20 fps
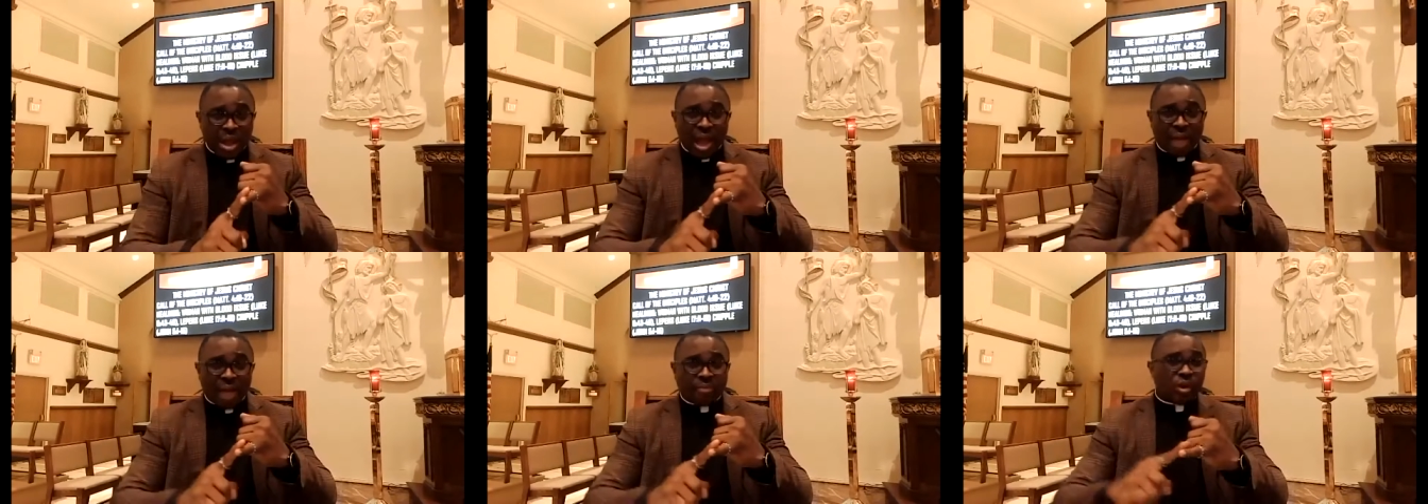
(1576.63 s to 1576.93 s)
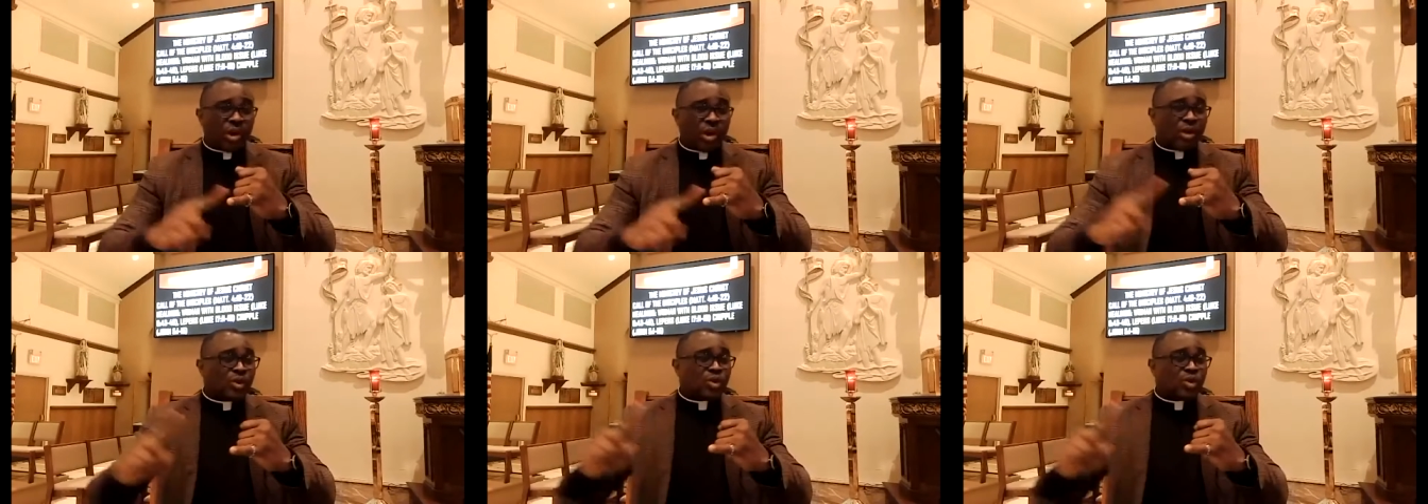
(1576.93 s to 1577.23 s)
I'm
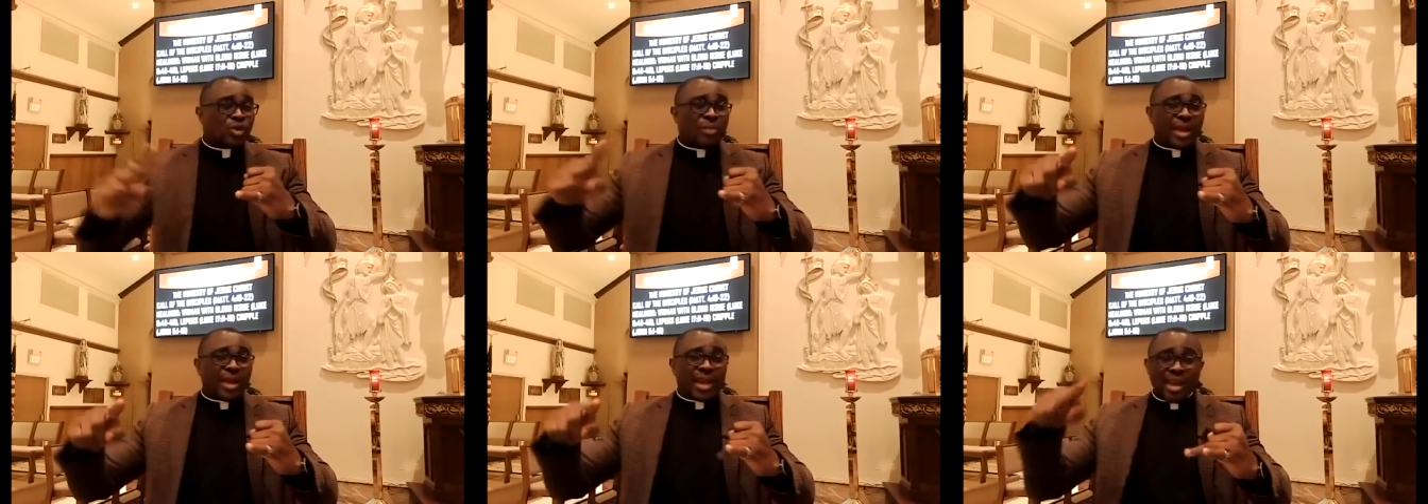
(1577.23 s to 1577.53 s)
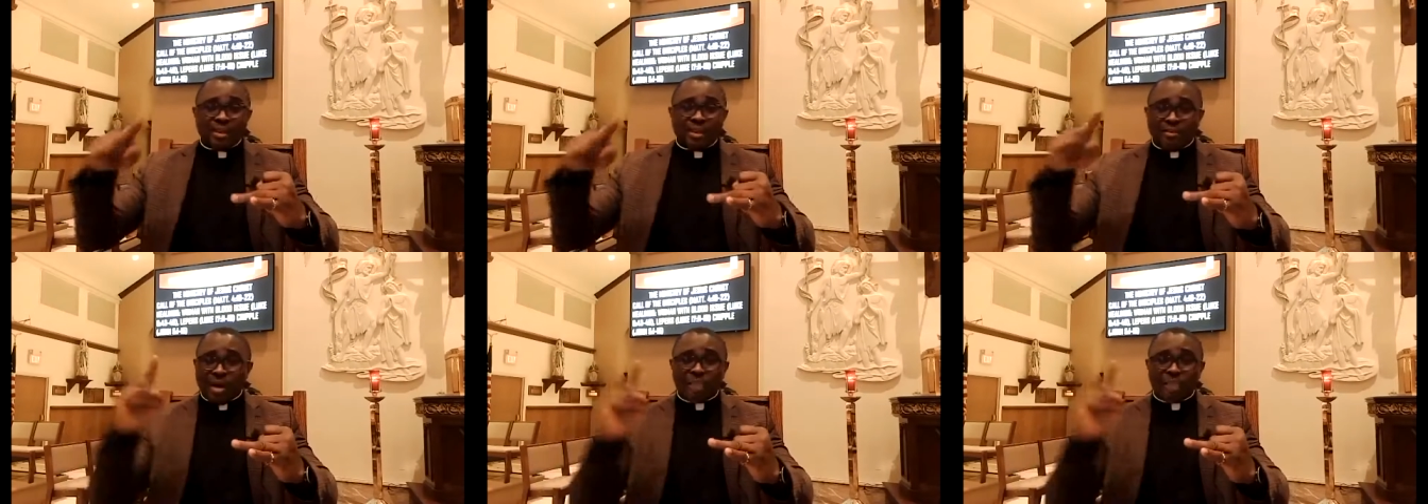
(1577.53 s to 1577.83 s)
not going to make
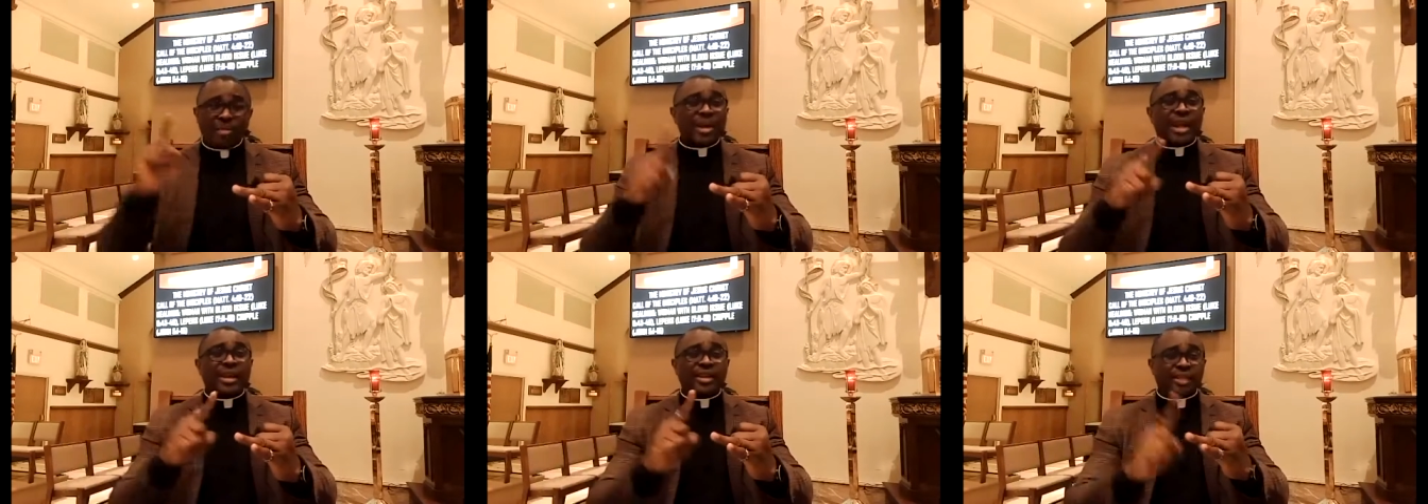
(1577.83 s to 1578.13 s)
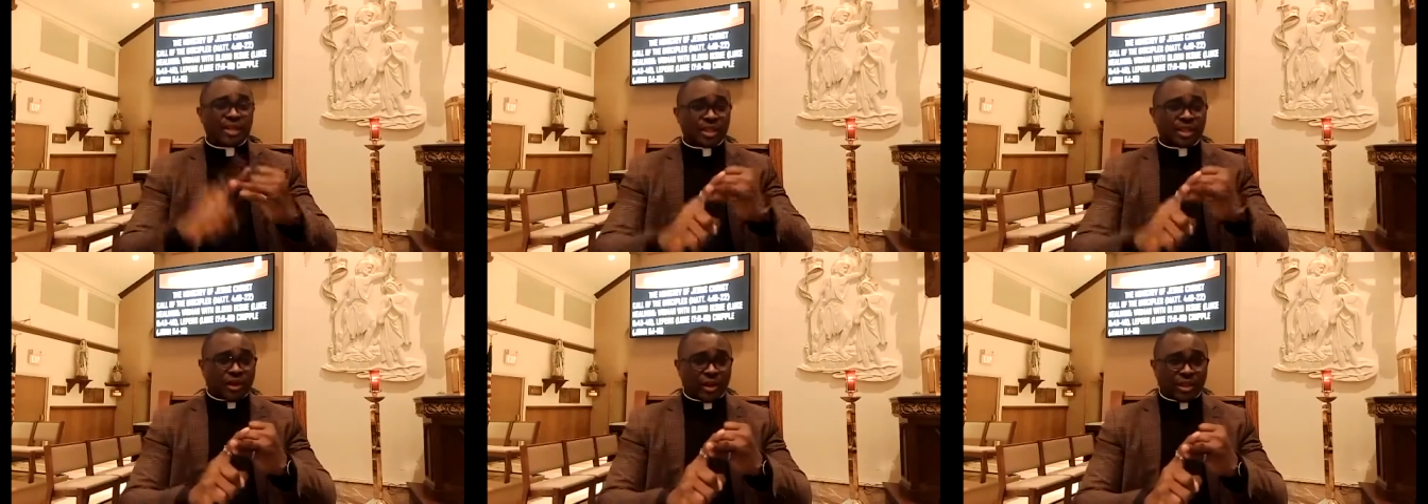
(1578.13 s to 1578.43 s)
a
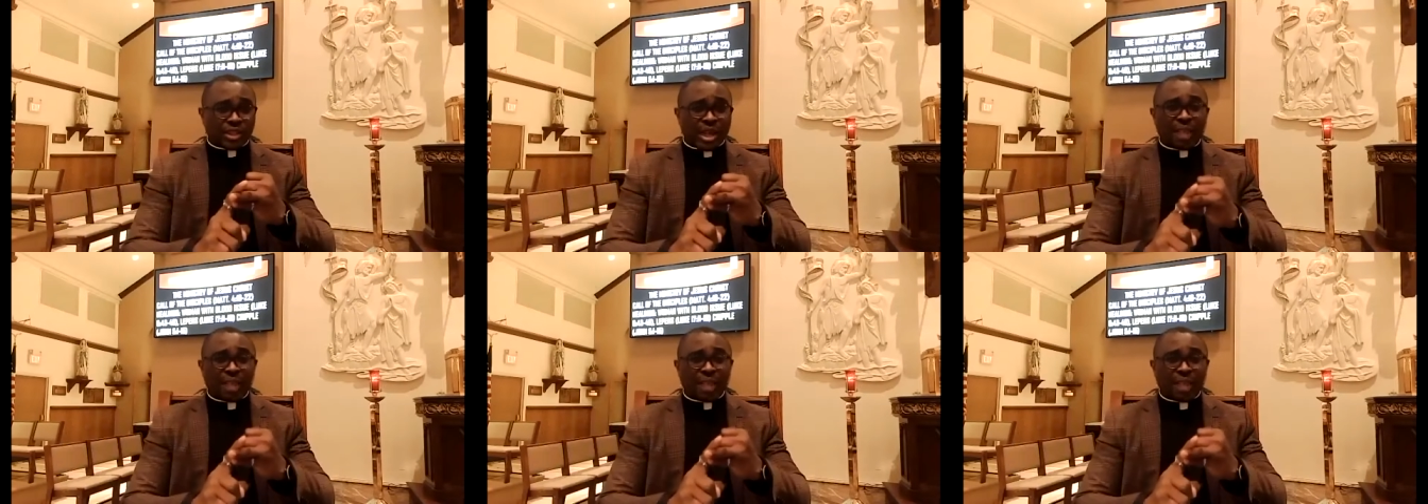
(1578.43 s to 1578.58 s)
familiarity touch.